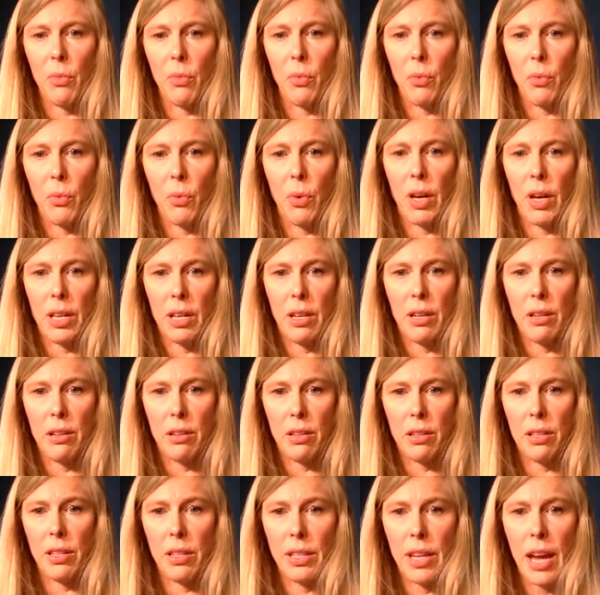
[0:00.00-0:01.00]

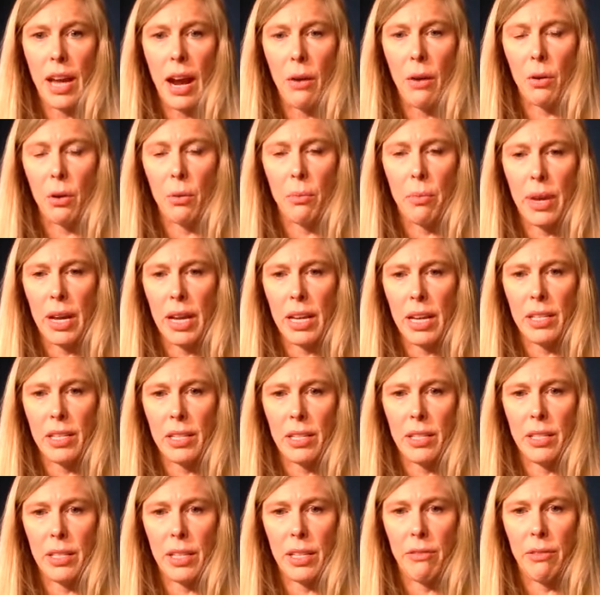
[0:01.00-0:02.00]
one
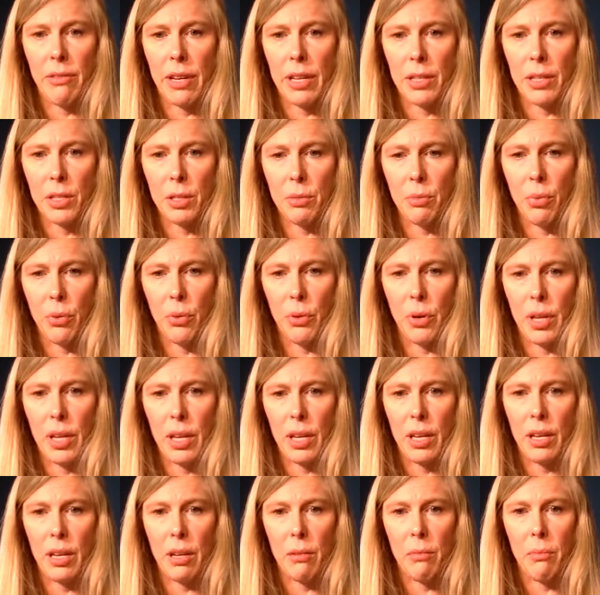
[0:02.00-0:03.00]
tower-based C-RAN
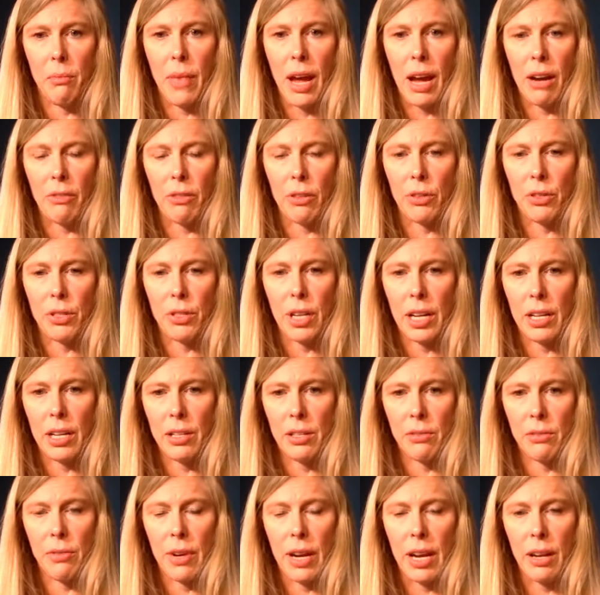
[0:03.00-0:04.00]
supporting macro
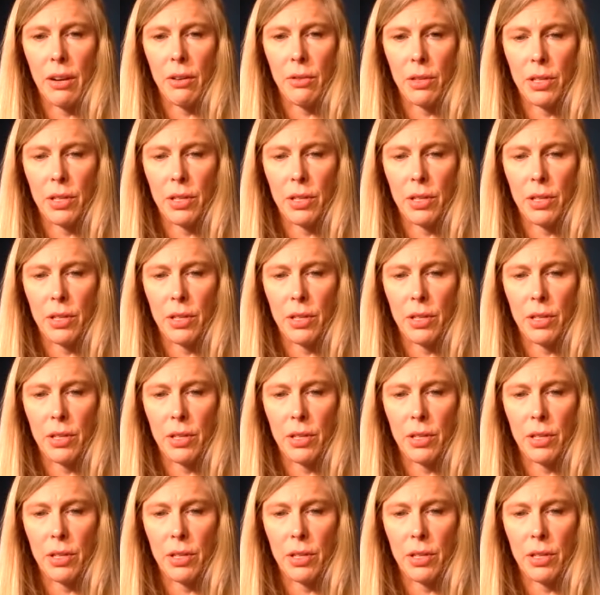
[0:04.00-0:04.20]
sites around,